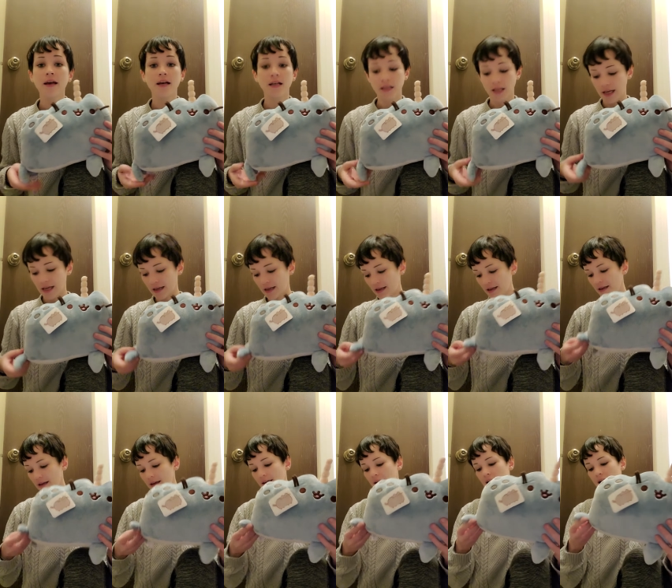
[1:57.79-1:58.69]
Like
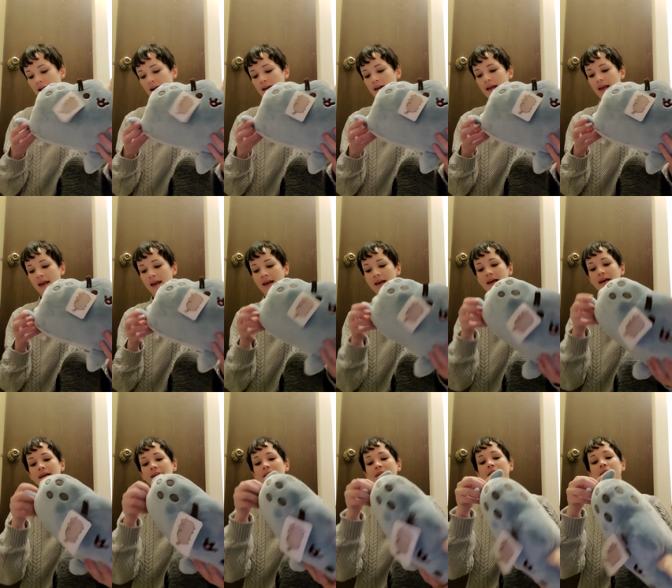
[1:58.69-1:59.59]

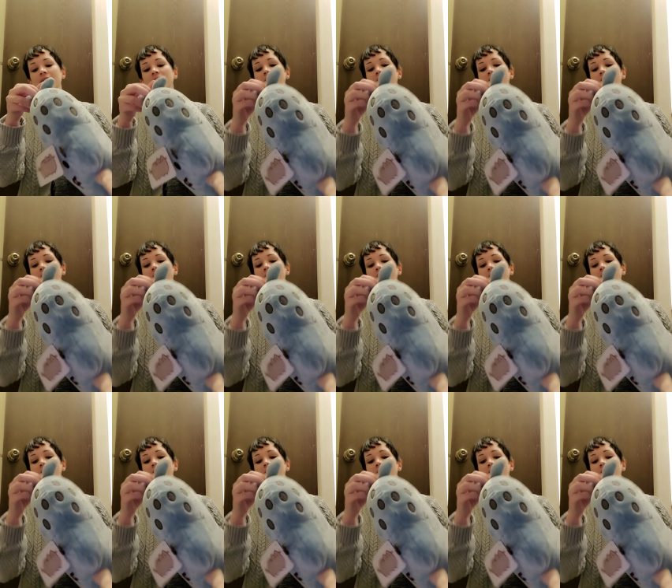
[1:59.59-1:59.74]
and